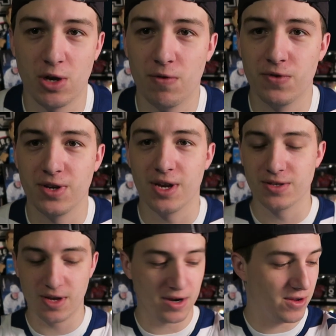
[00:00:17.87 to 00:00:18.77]
Hopefully you
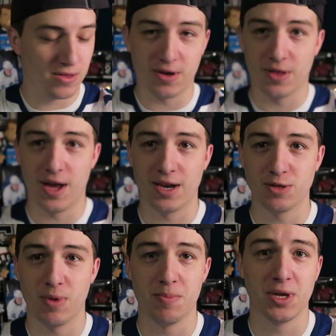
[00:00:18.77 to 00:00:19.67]
guys got a good look at that.
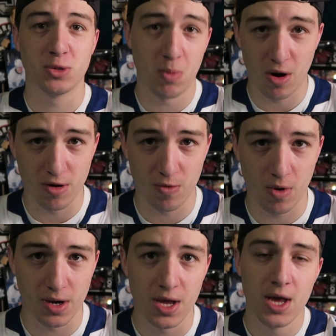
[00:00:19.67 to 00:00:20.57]
It's my Mitch Marner
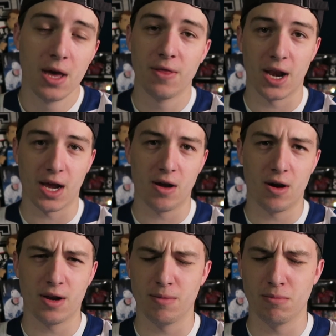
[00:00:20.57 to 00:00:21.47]
one that I
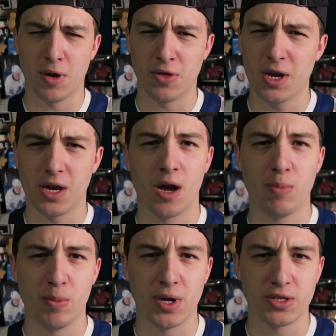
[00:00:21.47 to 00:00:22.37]
got, I think, a
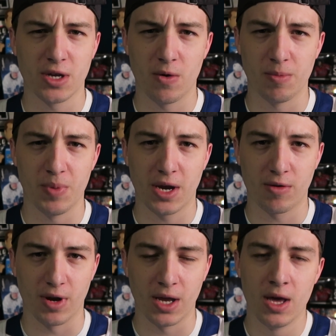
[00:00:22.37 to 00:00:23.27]
couple months ago in
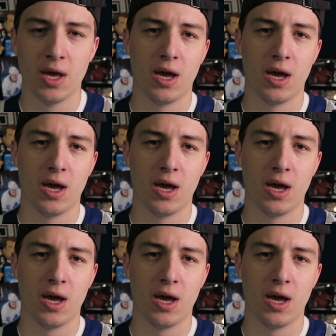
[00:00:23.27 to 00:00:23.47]
Pickering.